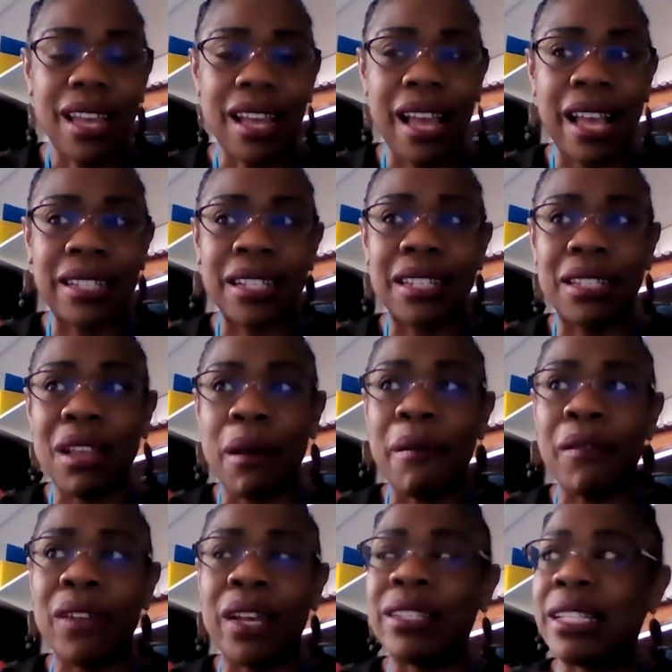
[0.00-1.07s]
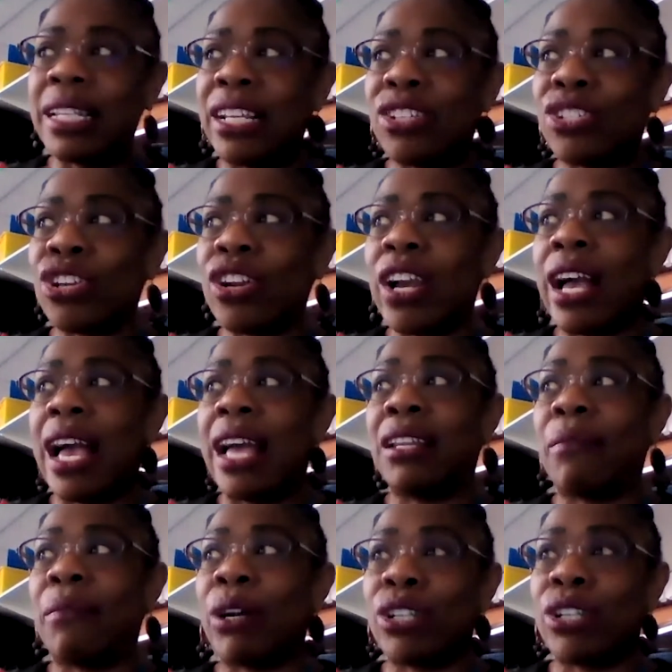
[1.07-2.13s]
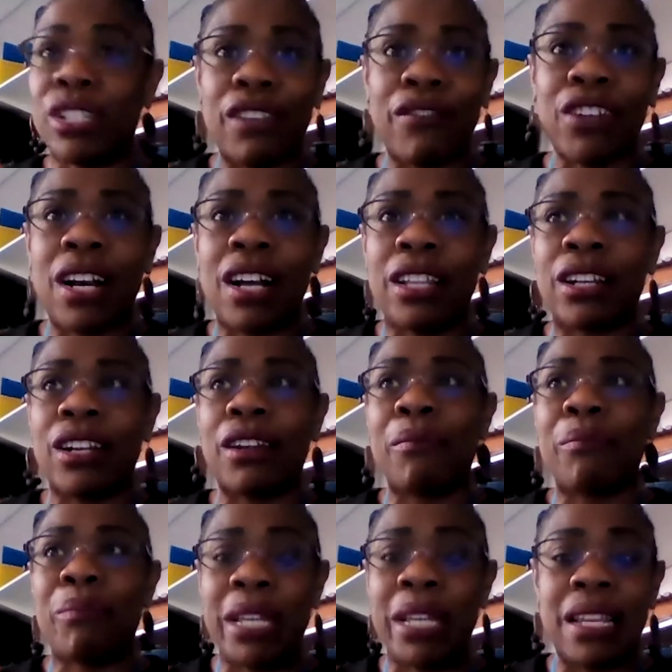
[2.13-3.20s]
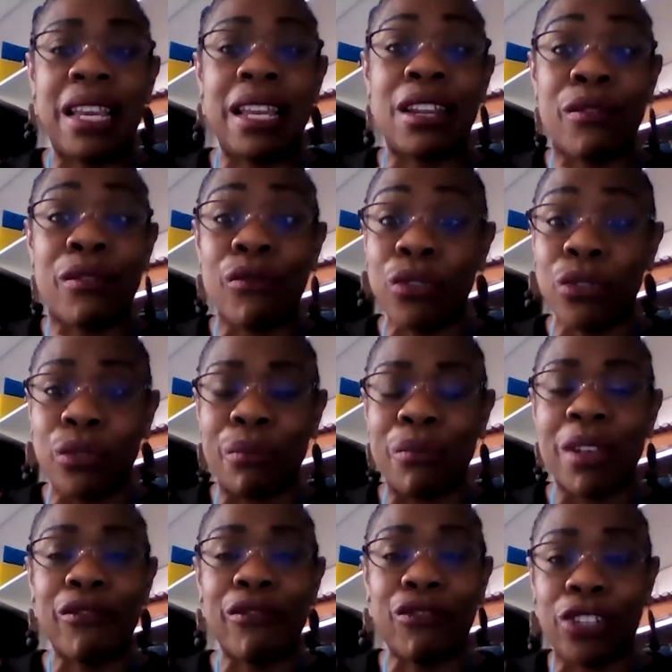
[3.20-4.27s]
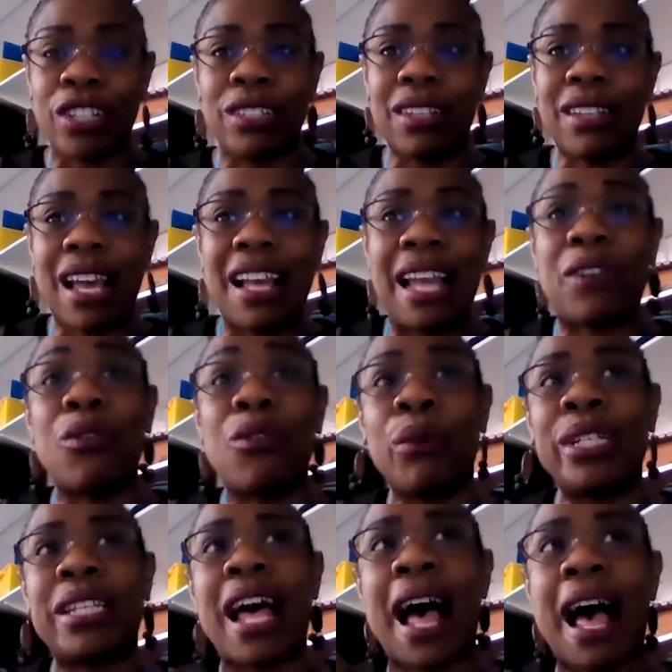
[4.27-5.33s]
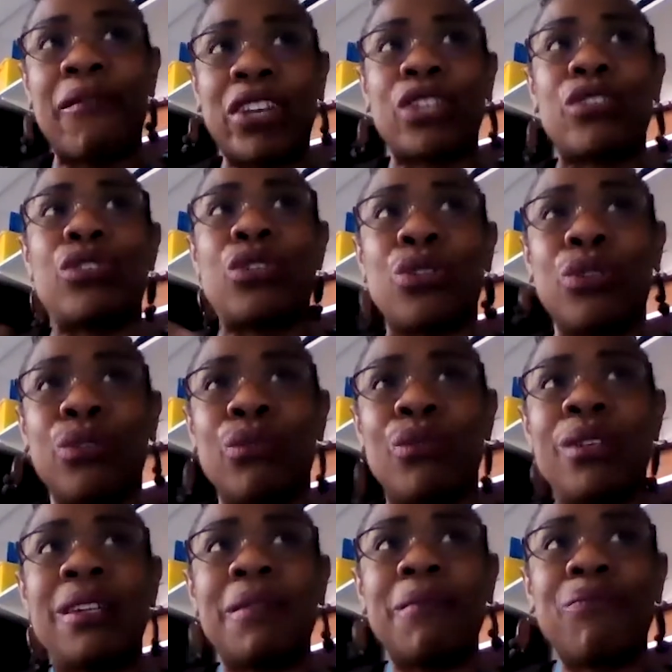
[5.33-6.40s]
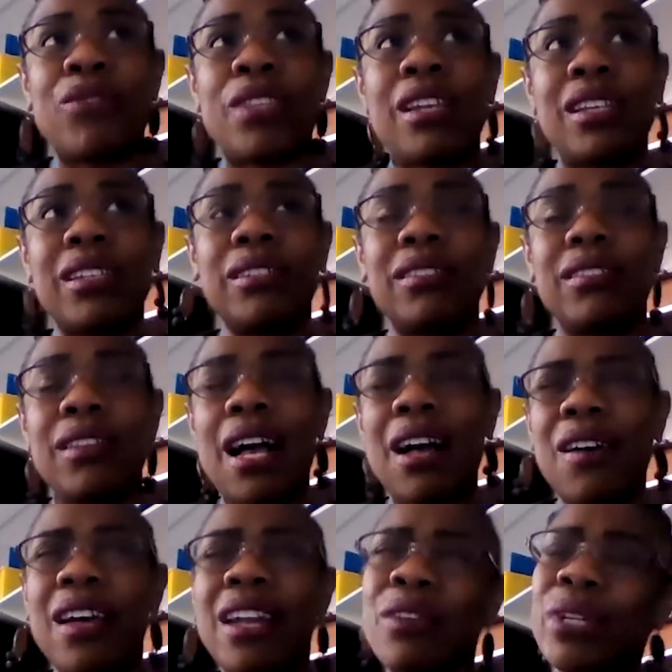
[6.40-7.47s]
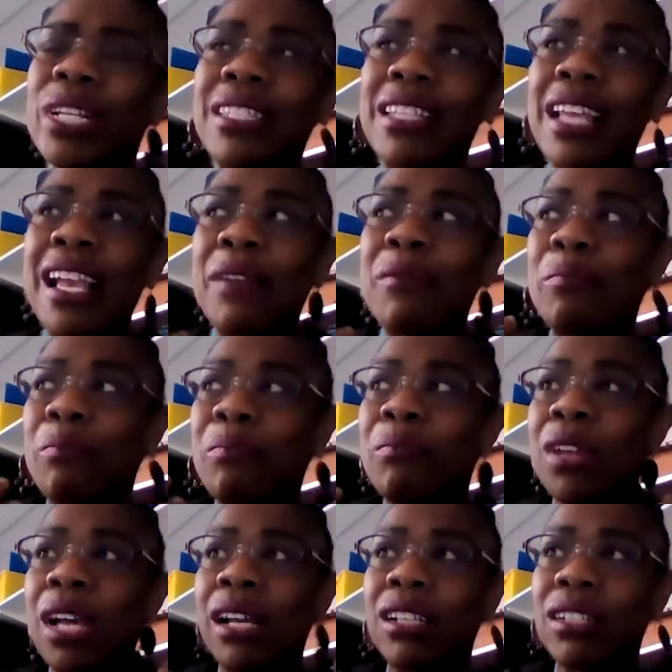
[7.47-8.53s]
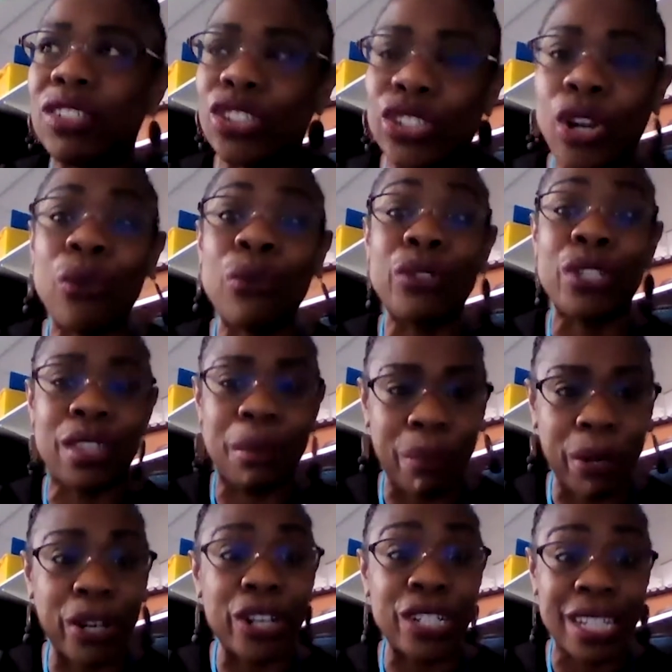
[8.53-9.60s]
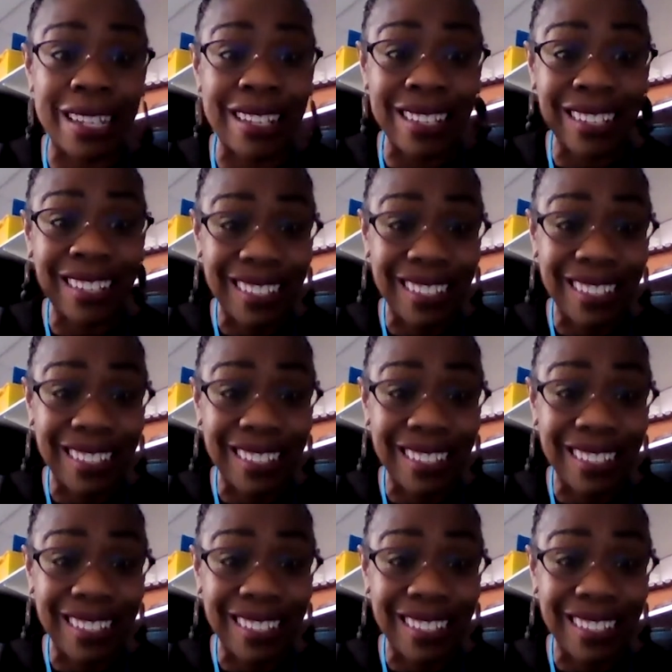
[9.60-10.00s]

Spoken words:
as a teacher and a person of color, being in a room and always having to, I don't want to say shoulder the burden